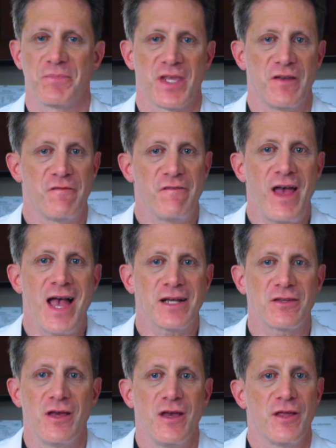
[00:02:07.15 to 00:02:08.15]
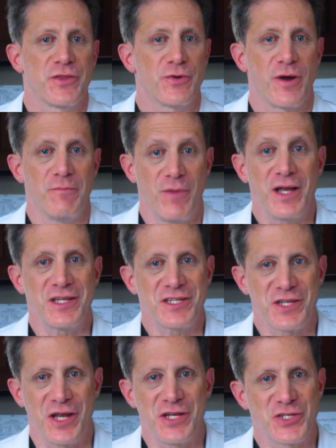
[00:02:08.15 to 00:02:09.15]
In fact, there are money
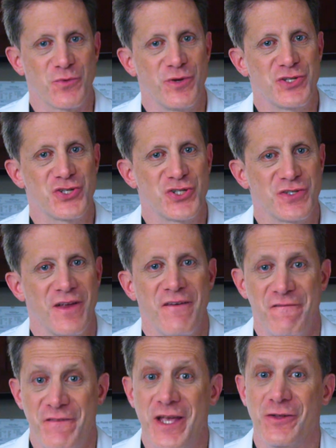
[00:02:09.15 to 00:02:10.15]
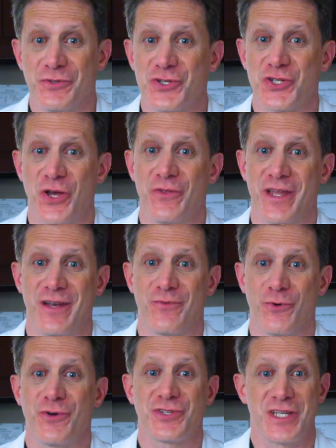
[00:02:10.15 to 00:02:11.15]
studies which fail to show that it
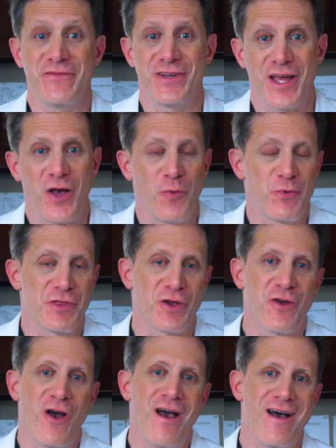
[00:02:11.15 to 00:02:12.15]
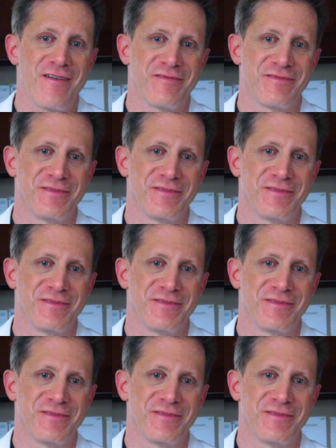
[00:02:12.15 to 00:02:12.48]
works even to help with a cough.